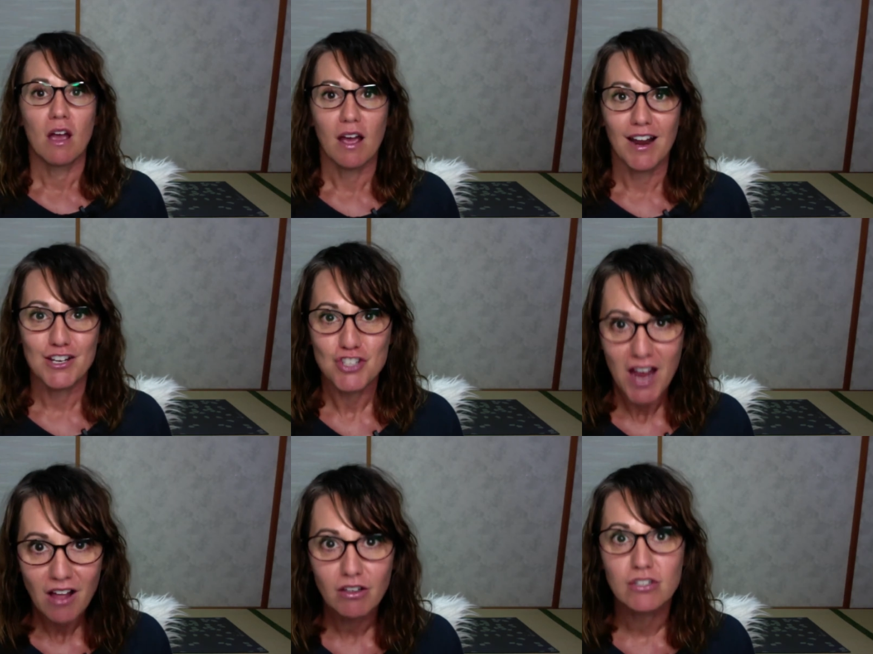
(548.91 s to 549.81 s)
And I
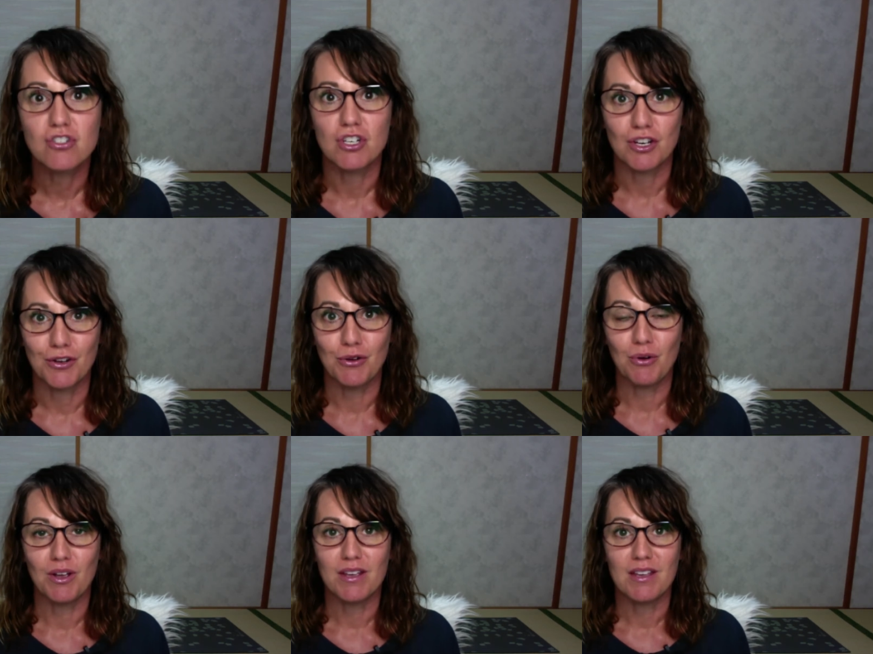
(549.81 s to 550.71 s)
challenge
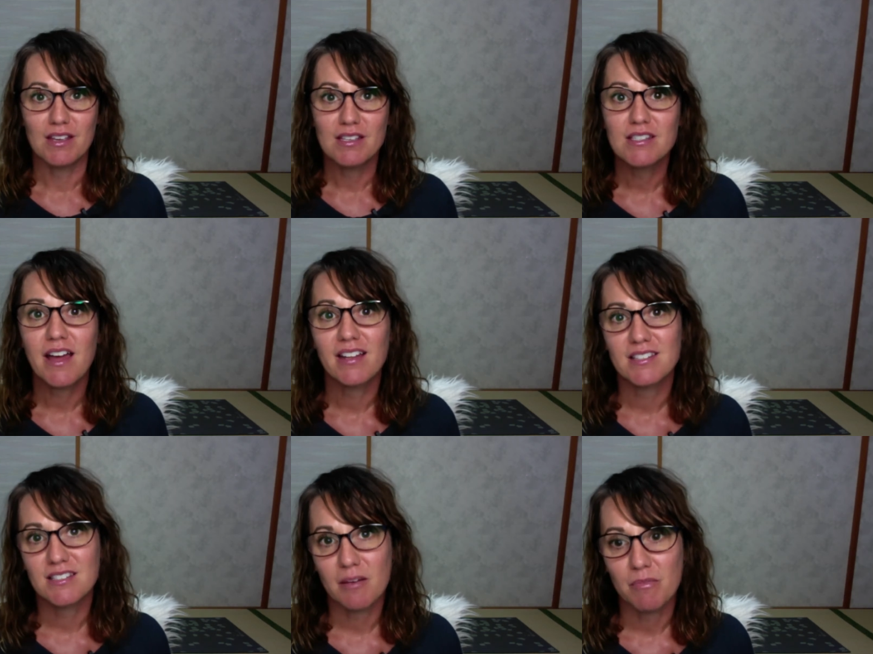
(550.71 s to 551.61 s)
you, is that
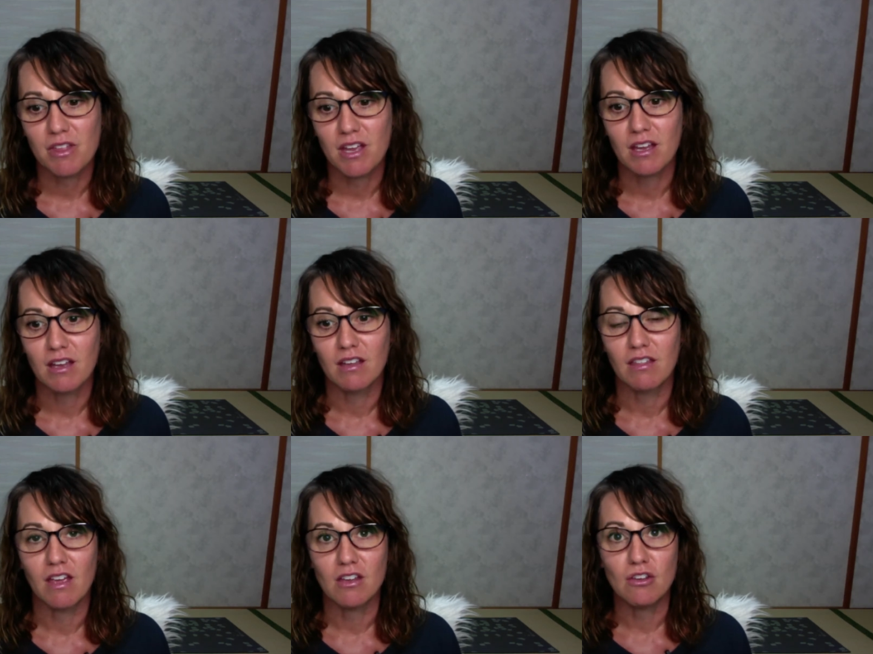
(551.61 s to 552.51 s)
something
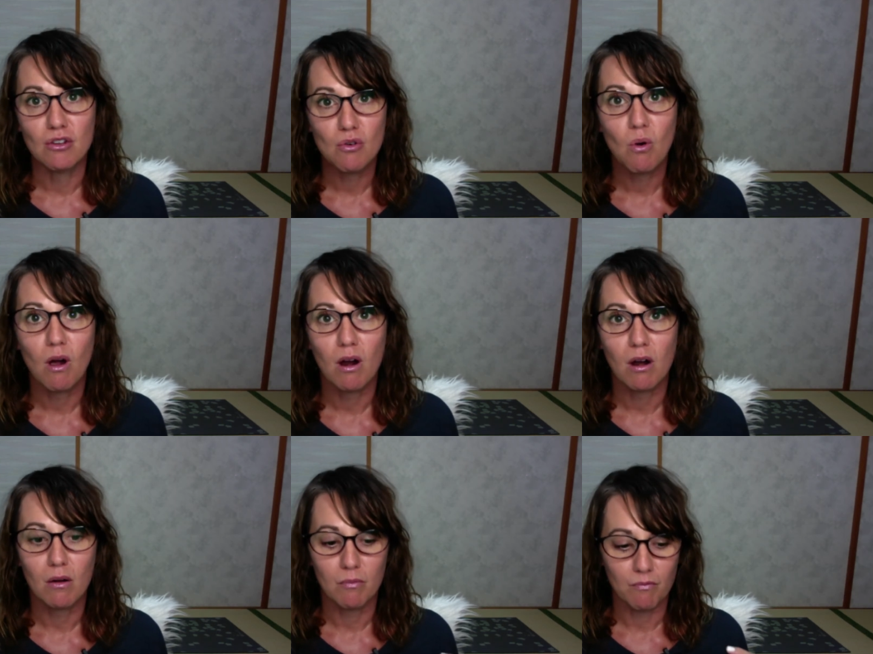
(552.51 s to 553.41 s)
that you are